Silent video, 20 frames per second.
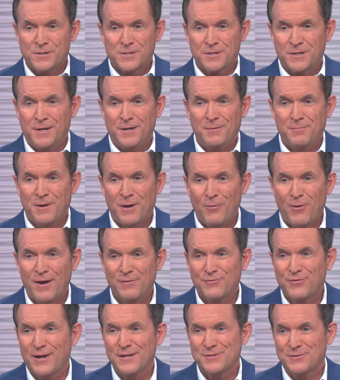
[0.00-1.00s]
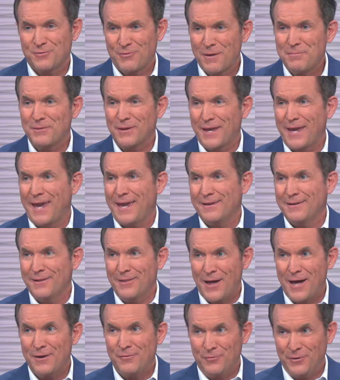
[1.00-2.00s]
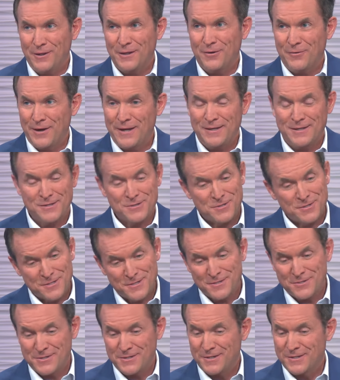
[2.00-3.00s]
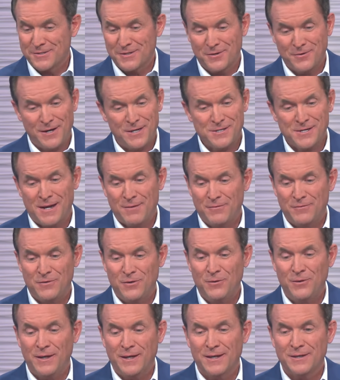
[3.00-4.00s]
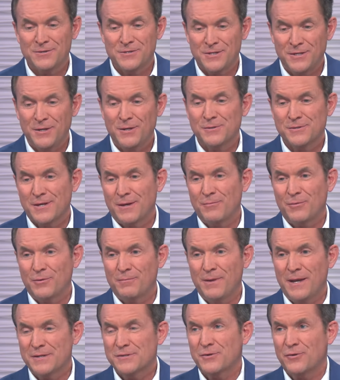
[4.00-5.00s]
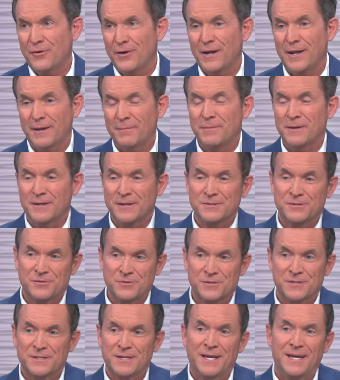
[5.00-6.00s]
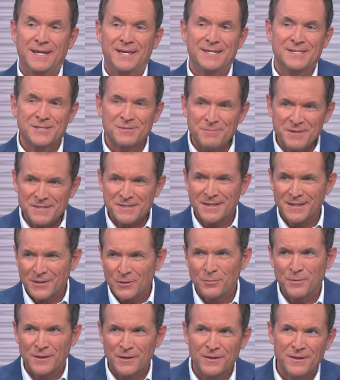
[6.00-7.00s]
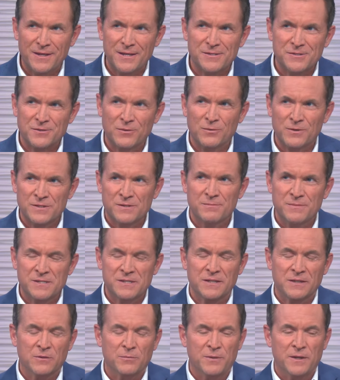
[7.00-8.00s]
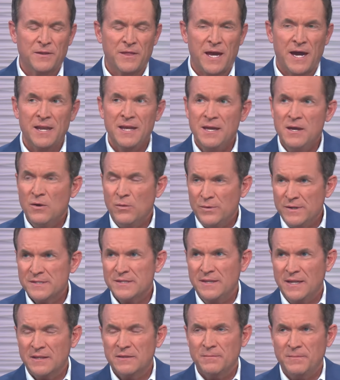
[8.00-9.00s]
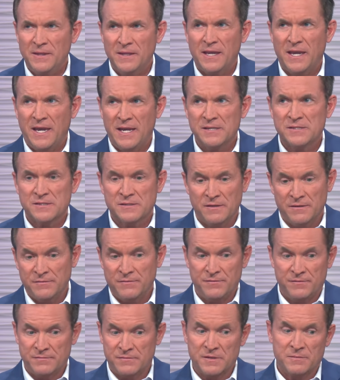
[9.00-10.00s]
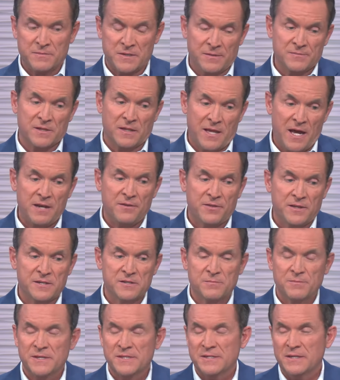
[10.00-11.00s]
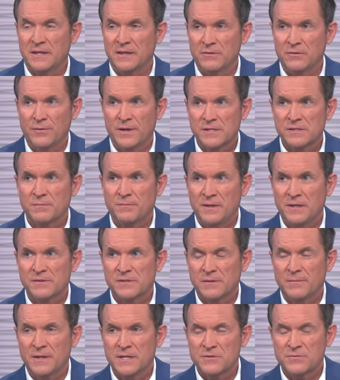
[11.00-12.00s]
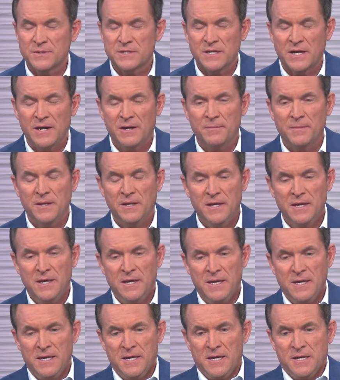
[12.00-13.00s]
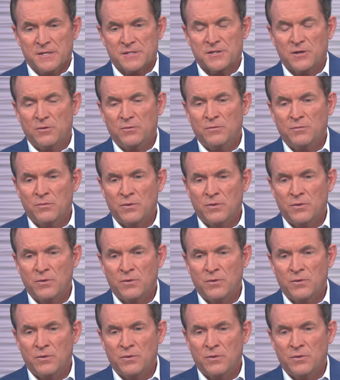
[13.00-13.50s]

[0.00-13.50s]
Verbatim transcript: which uh, my wife tries to replicate a lot of really great dishes, and she does a great job of doing it. She knows I'm her best critic because she'll say it's missing a little bit of this or it's mm. missing a little mm. bit of that. We see that to be the case of sometimes a lot of things missing in the recipe of somebody's retirement. Mm -hmm. So